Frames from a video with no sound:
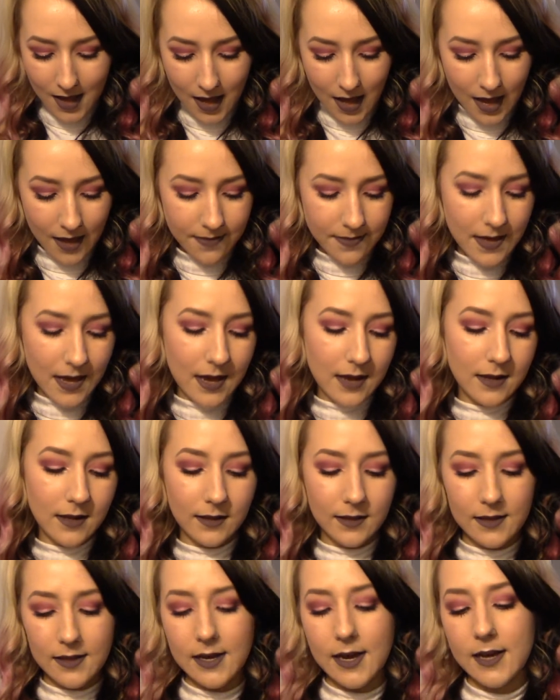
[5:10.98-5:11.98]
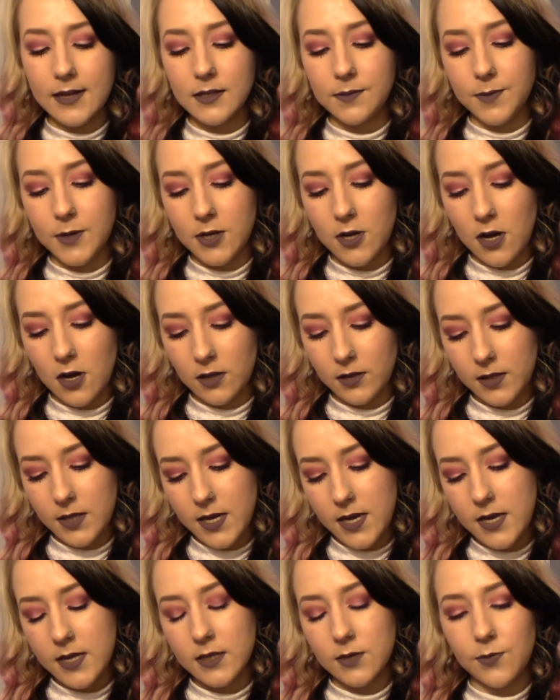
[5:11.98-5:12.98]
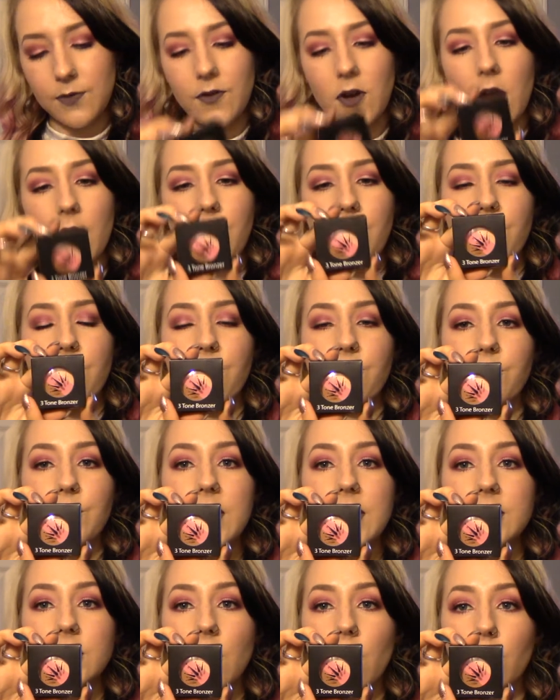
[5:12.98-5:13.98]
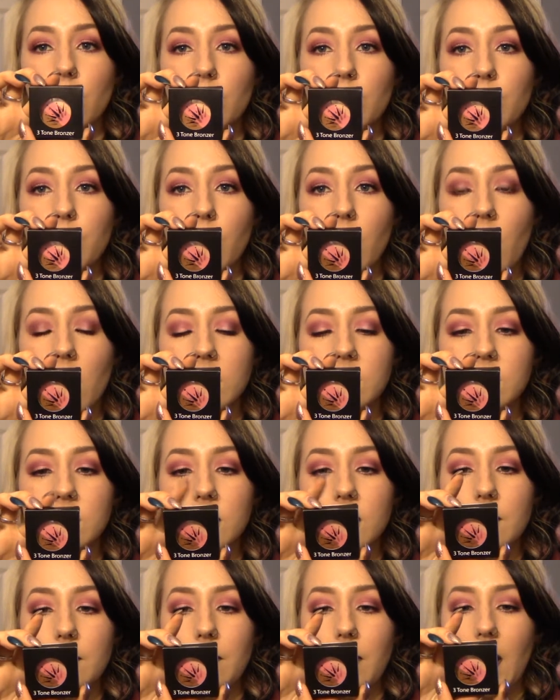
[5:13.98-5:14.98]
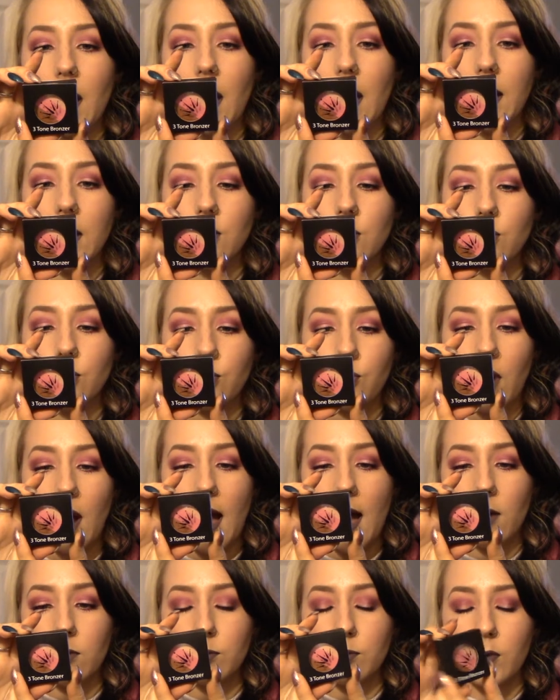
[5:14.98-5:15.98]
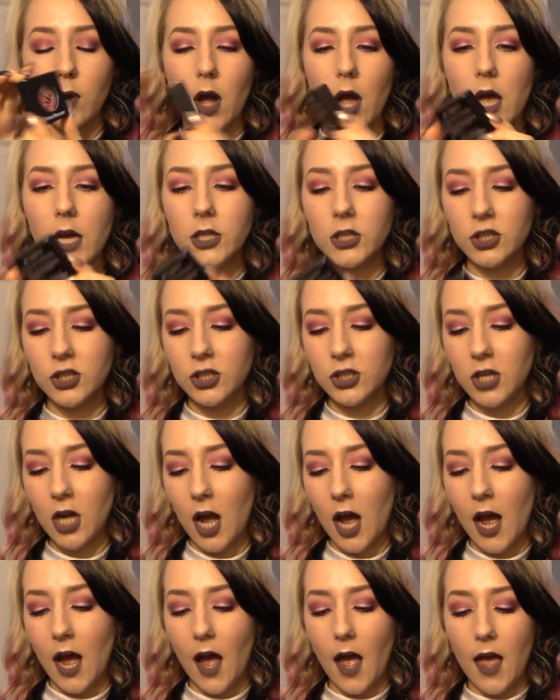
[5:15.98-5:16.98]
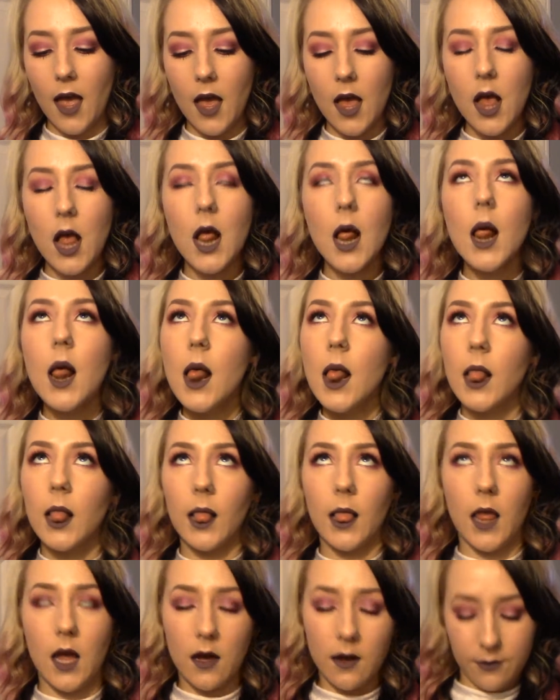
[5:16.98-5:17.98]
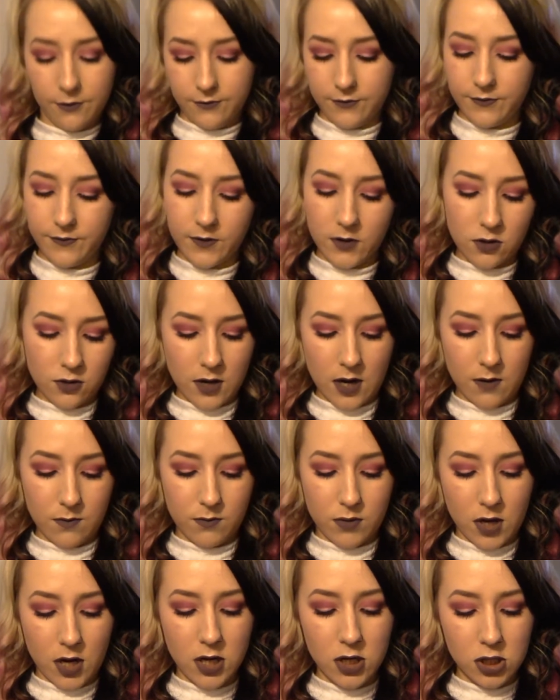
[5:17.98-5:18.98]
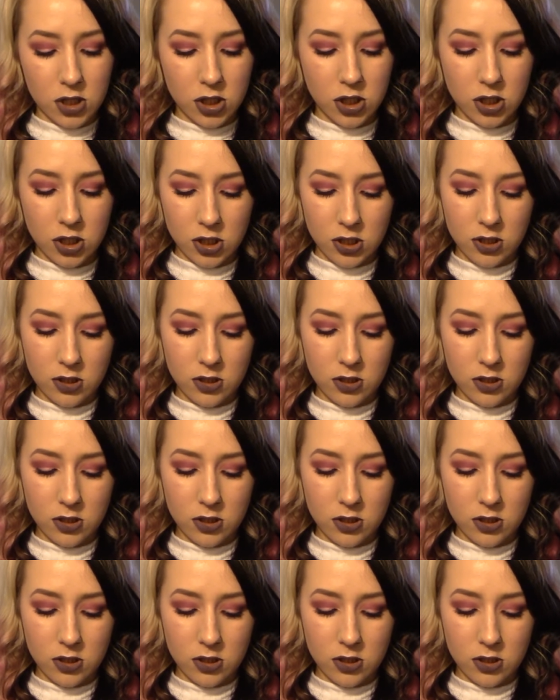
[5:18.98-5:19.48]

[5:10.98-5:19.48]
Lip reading: And then last but not least, we've got three-tone bronzer by Crown Brush. I love Crown Brush.